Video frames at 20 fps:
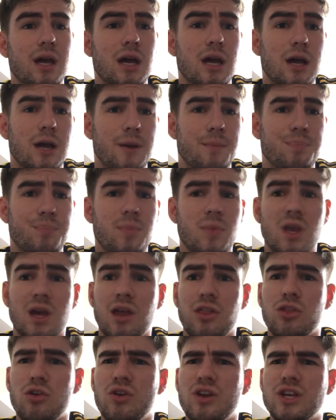I
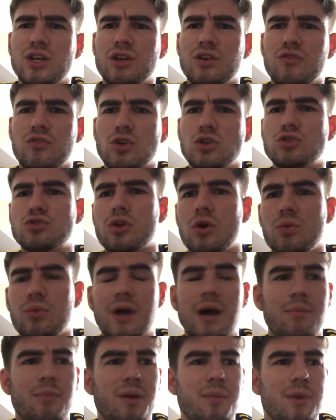thought he could have controlled
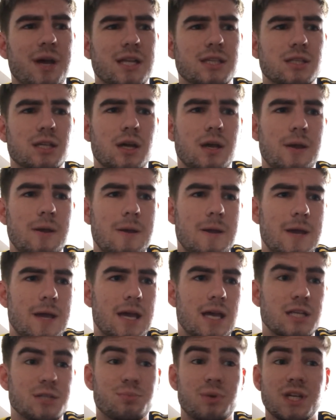that a bit better,
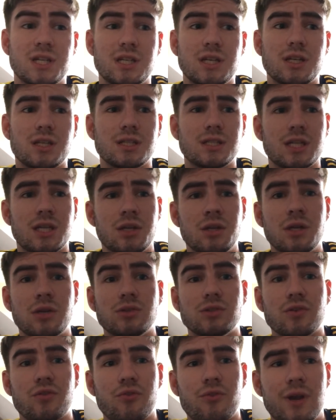especially considering it
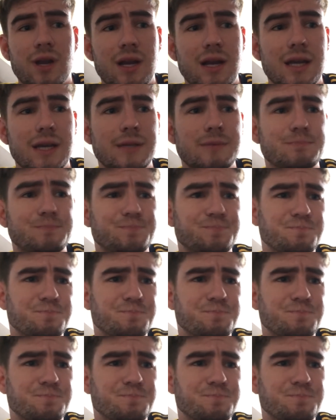was a friendly.